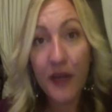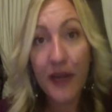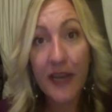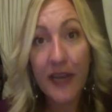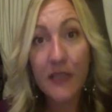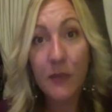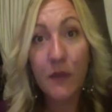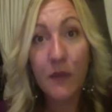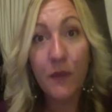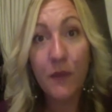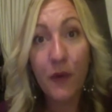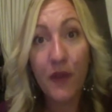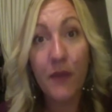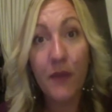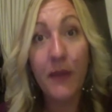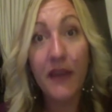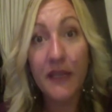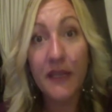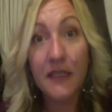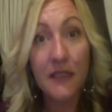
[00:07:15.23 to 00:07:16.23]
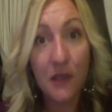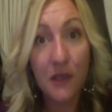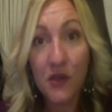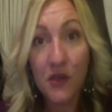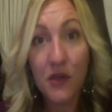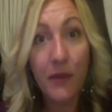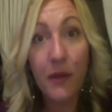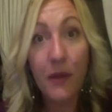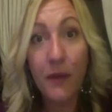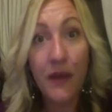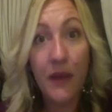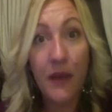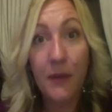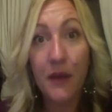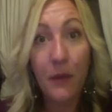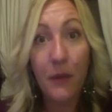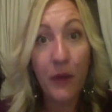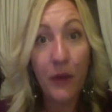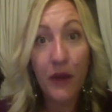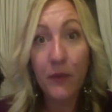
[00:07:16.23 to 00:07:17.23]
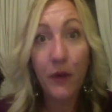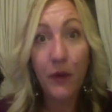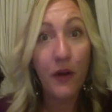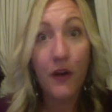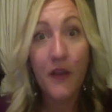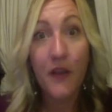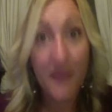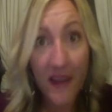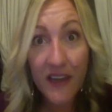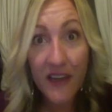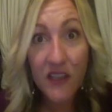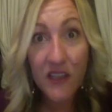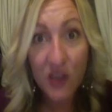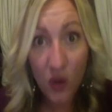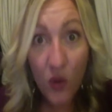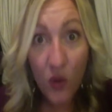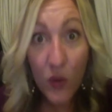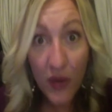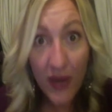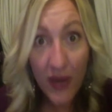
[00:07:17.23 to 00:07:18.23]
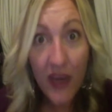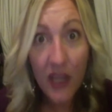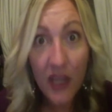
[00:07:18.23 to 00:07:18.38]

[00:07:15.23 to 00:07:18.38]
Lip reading: days before they make a decision about becoming a brand partner, and that is okay.